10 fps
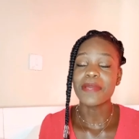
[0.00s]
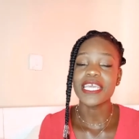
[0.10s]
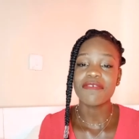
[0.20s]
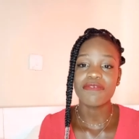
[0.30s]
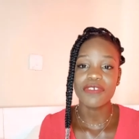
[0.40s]

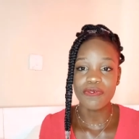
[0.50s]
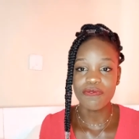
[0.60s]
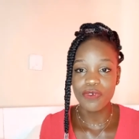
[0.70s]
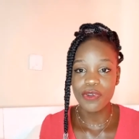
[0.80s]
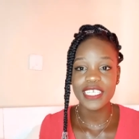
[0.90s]
if
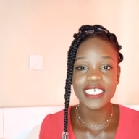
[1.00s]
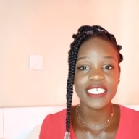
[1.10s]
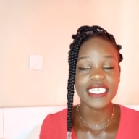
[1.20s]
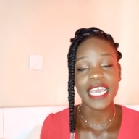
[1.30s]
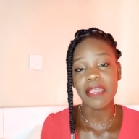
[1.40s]
you've
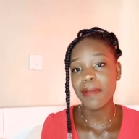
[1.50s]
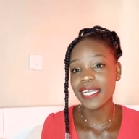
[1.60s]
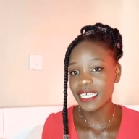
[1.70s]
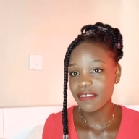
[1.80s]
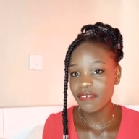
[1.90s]
watched like
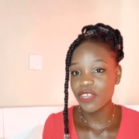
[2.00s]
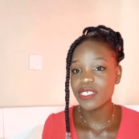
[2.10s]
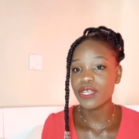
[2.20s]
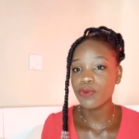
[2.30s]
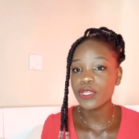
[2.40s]
pattern
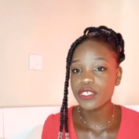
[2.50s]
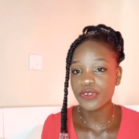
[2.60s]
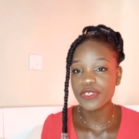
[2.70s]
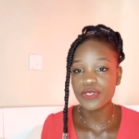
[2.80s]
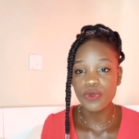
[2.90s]
videos and
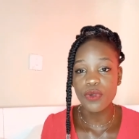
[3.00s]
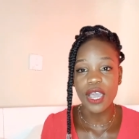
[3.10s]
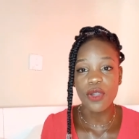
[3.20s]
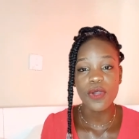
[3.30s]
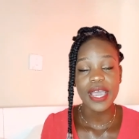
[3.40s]
whatnot, you know
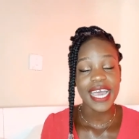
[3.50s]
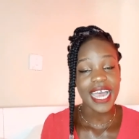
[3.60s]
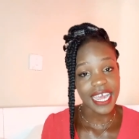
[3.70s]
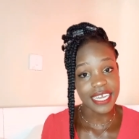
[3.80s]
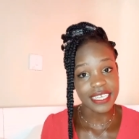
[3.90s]
how
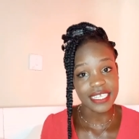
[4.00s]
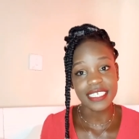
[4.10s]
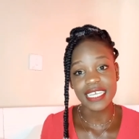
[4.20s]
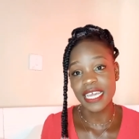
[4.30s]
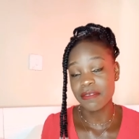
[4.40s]
hard
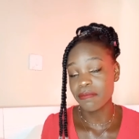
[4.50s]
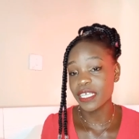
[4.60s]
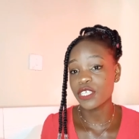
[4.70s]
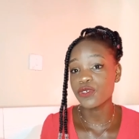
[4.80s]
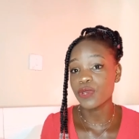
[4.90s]
it can
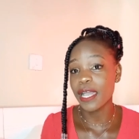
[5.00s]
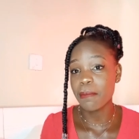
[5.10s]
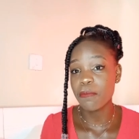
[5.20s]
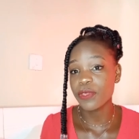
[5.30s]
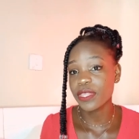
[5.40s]
be to come
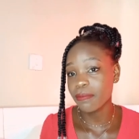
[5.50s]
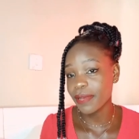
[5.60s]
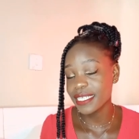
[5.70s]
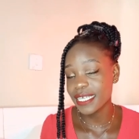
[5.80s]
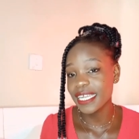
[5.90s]
up with a
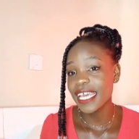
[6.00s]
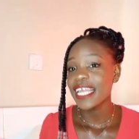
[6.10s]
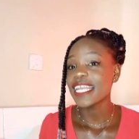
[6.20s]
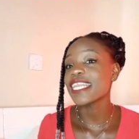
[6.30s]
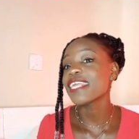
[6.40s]
pattern,
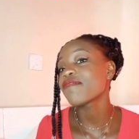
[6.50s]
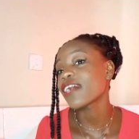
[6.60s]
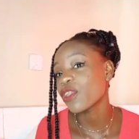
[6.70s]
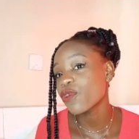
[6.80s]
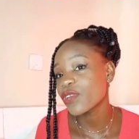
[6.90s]
leave
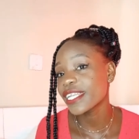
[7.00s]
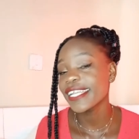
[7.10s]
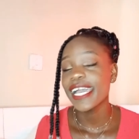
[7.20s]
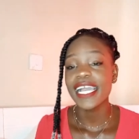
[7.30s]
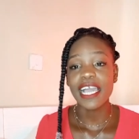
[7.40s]

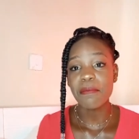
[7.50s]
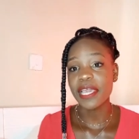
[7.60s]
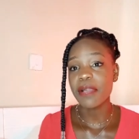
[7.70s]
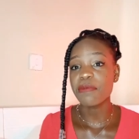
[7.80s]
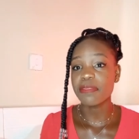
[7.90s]
alone
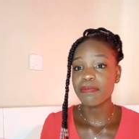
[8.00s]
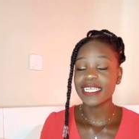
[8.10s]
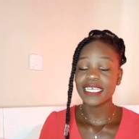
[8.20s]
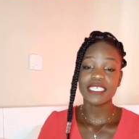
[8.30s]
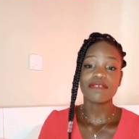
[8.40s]
coming up with
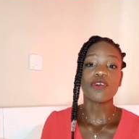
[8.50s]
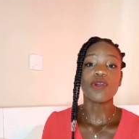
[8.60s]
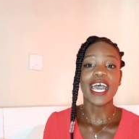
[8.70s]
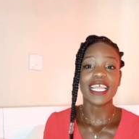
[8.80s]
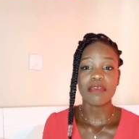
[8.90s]
patterns
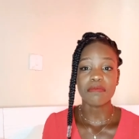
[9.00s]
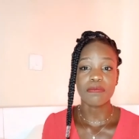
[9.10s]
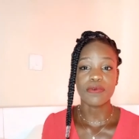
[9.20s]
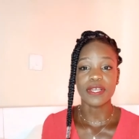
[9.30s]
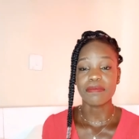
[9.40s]
for other people.